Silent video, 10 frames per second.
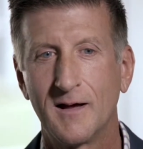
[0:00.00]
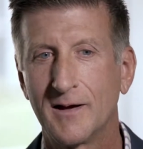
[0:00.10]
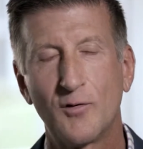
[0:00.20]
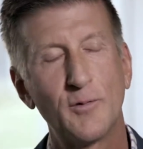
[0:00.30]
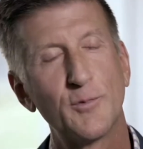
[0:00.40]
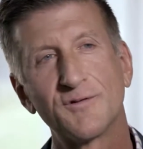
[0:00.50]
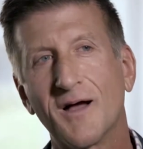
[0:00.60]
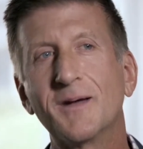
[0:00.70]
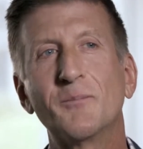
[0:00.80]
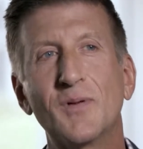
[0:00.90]
an almost
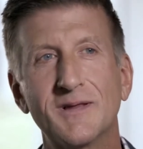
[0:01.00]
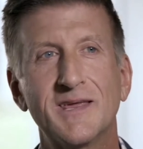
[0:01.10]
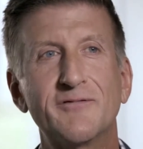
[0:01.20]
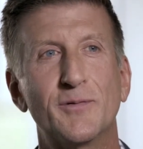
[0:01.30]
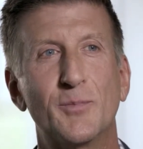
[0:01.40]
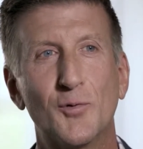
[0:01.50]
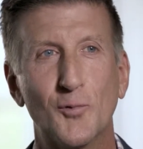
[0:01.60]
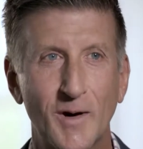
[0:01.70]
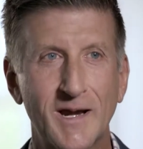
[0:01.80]
unbelievable